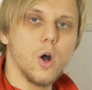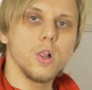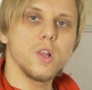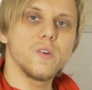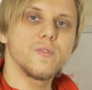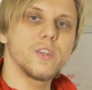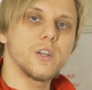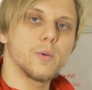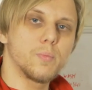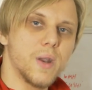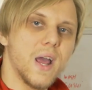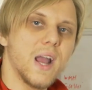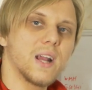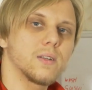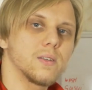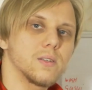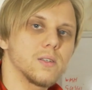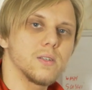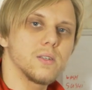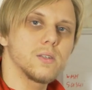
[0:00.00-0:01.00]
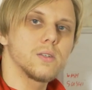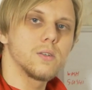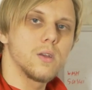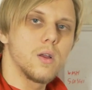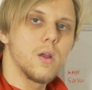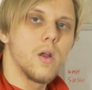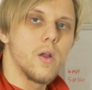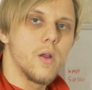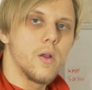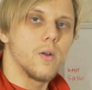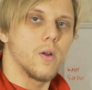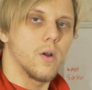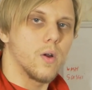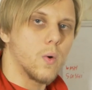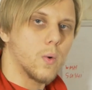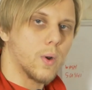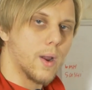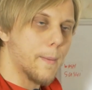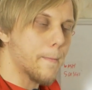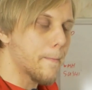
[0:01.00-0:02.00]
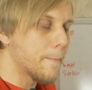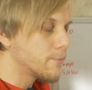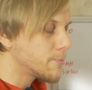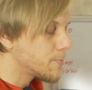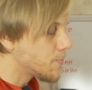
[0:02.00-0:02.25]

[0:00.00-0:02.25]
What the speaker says: all of their practices, okay,